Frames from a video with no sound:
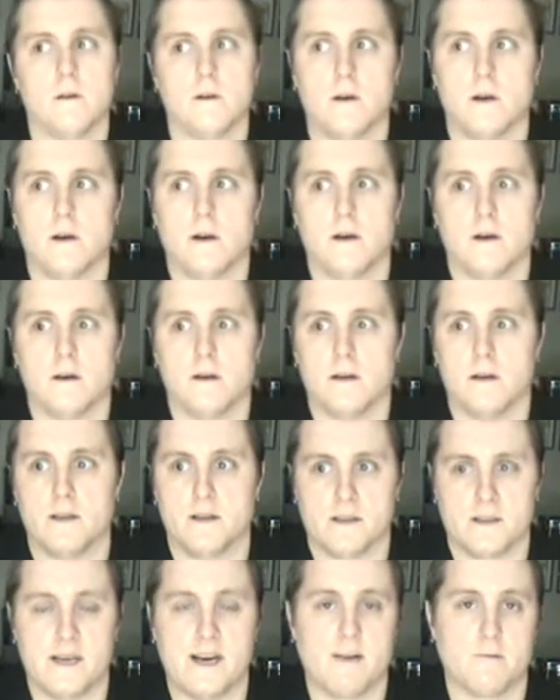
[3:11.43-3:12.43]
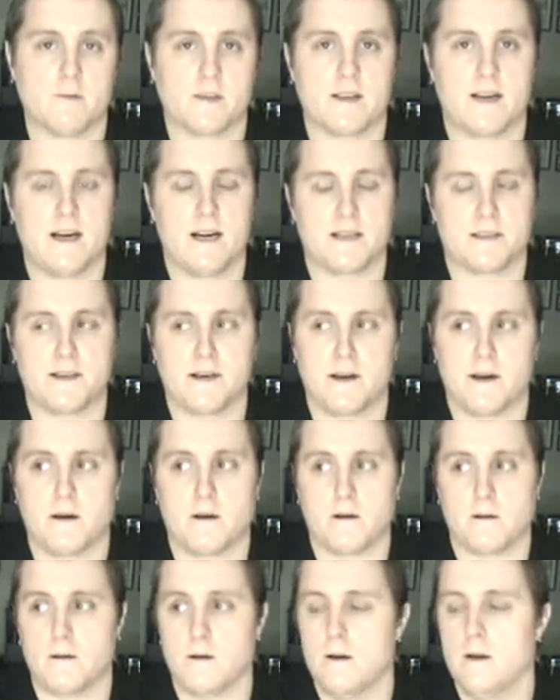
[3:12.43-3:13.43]
uh, in the state of Wisconsin
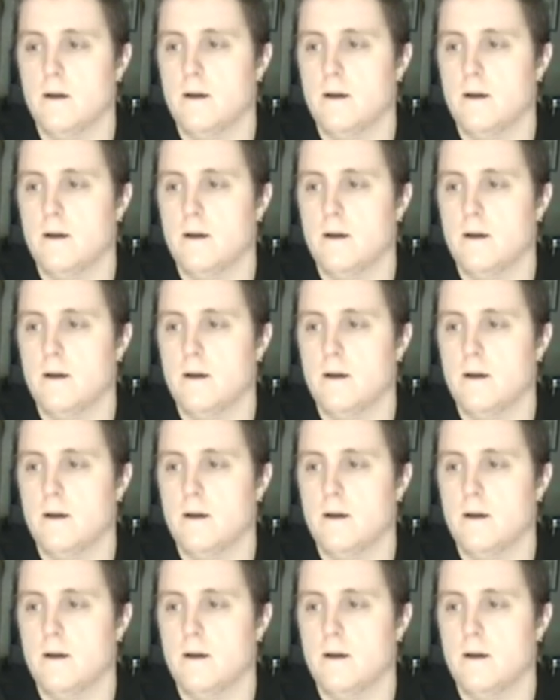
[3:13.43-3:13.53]
here.